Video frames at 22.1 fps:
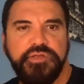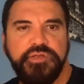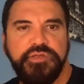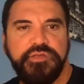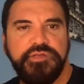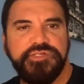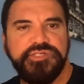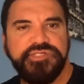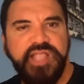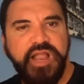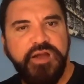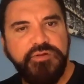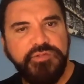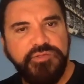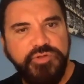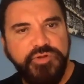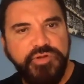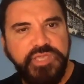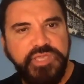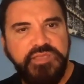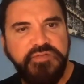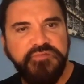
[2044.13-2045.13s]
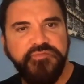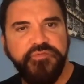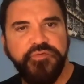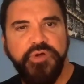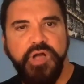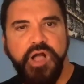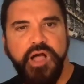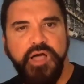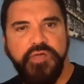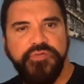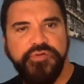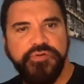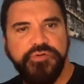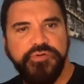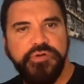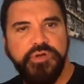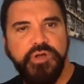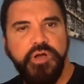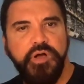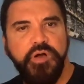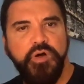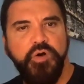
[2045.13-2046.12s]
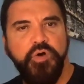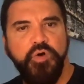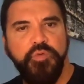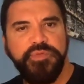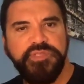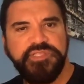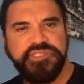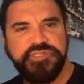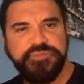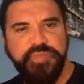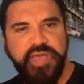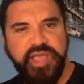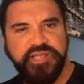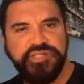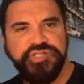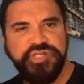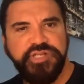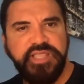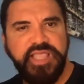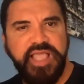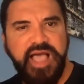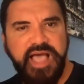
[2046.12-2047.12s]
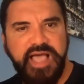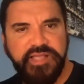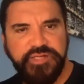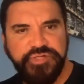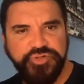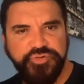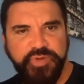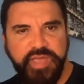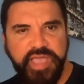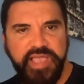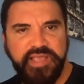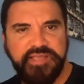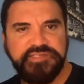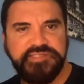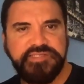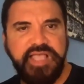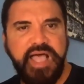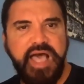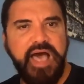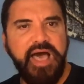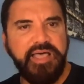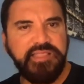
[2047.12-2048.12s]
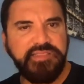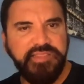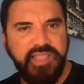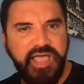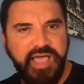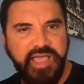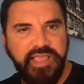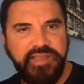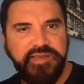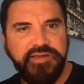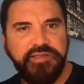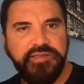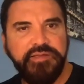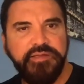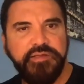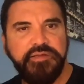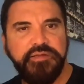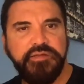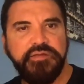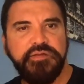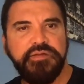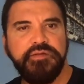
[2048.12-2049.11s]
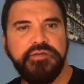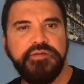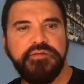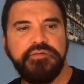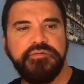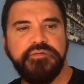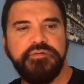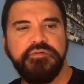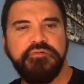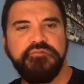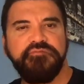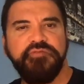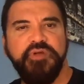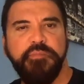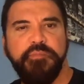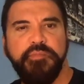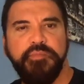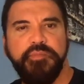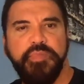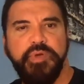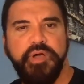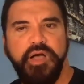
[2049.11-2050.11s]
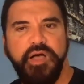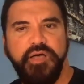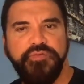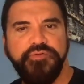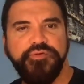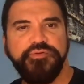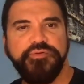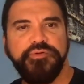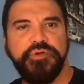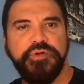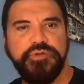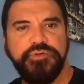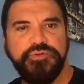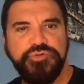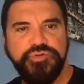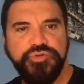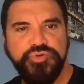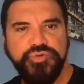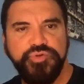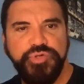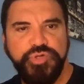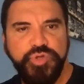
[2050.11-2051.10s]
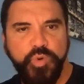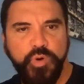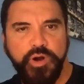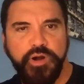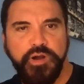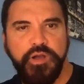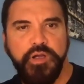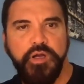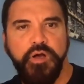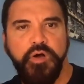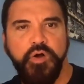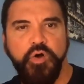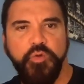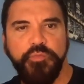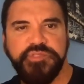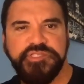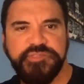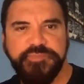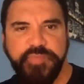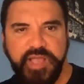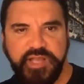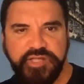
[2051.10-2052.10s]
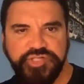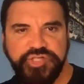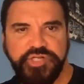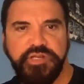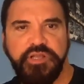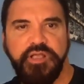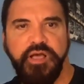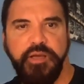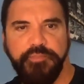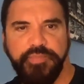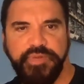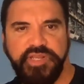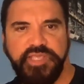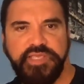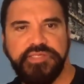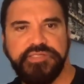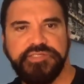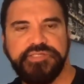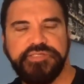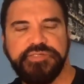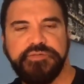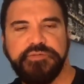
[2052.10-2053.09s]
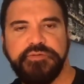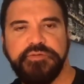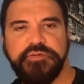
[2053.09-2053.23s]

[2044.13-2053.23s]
start looking for other home inspection contracts online from other New York home inspection companies.